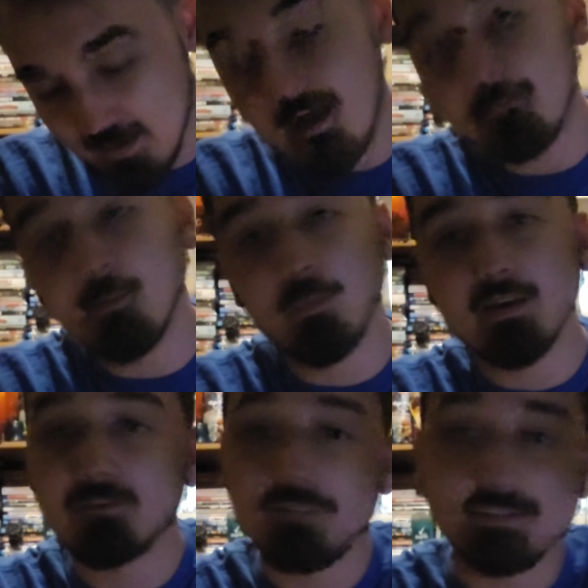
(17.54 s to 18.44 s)
I've been
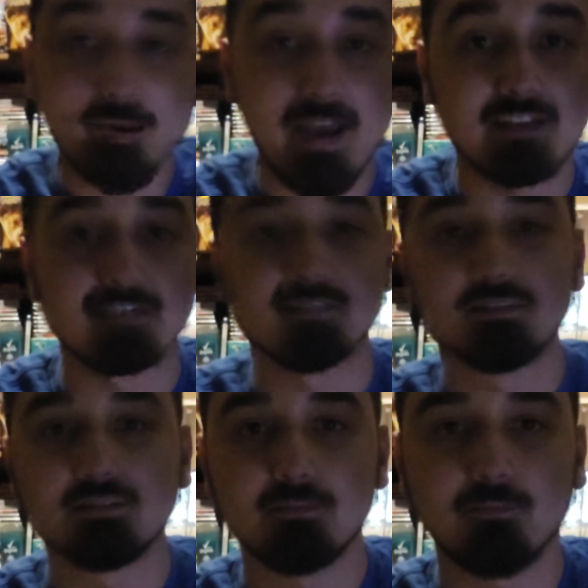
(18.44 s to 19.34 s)
waiting for this package
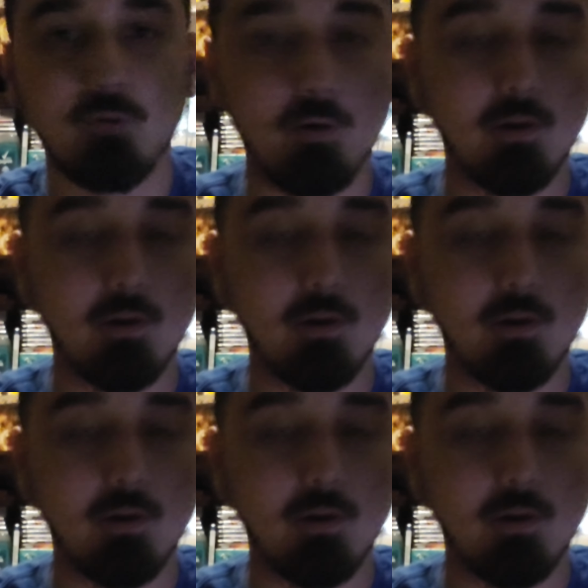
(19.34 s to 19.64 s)
for